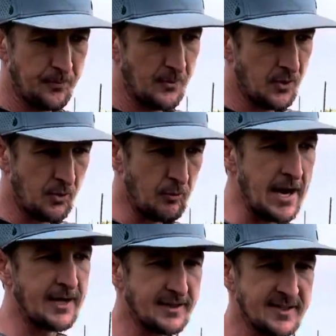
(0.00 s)

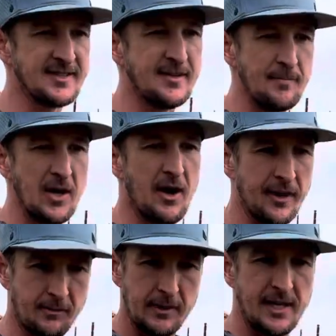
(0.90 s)
create this
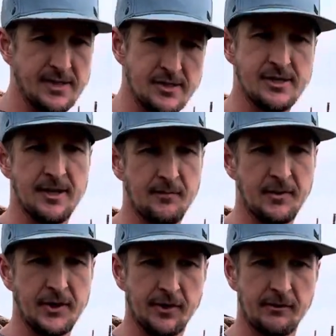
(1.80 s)
symbiotic relationship
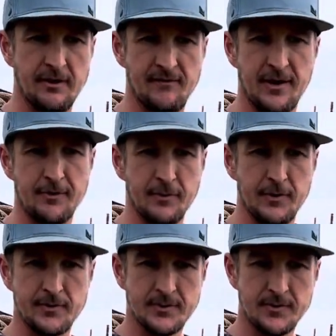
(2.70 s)
with your grapevine
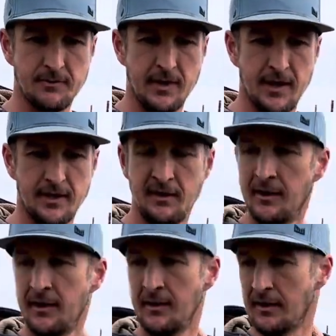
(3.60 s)
roots, right?
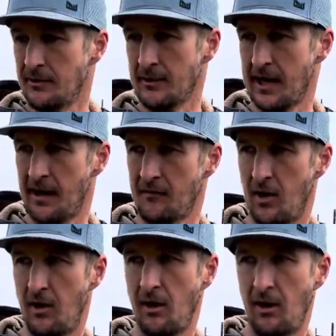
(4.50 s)
You could have
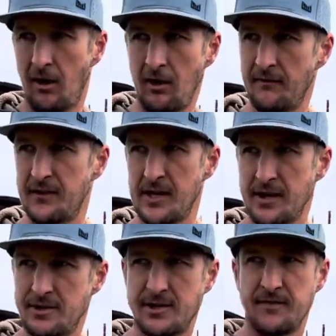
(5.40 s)
all of the
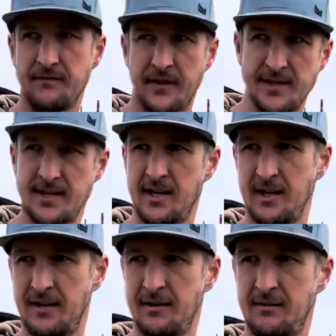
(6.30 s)
nitrogen
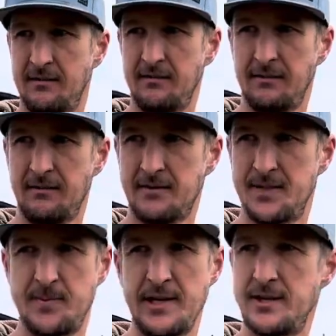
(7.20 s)
fixing
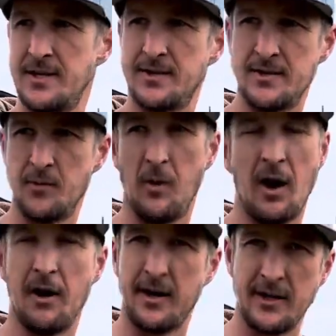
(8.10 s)
species you
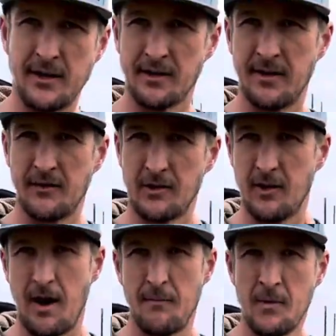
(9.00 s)
want in your cover crop,